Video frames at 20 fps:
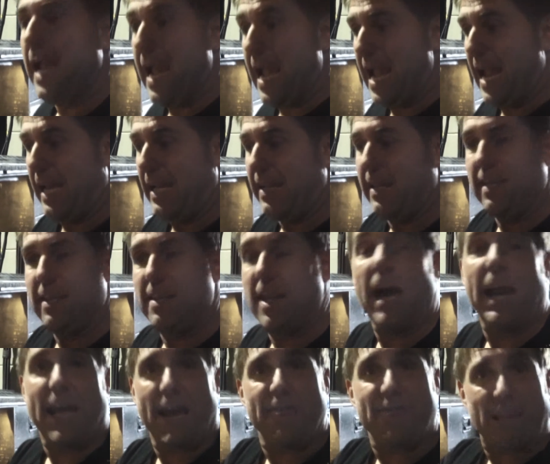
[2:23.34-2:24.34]
and
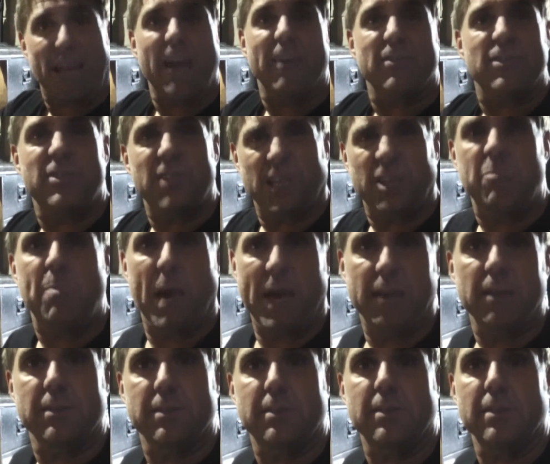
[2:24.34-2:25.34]
not have to have Stay six right
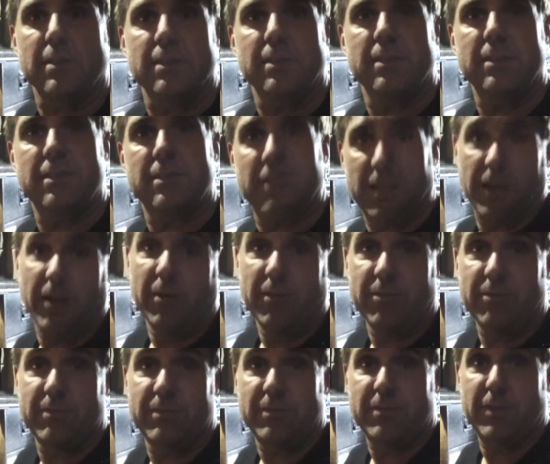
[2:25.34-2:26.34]
pedals. Uh-huh. You know,
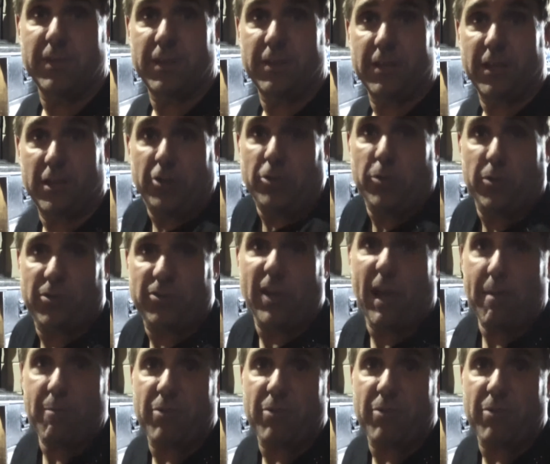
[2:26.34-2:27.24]
yeah. That, that, do the same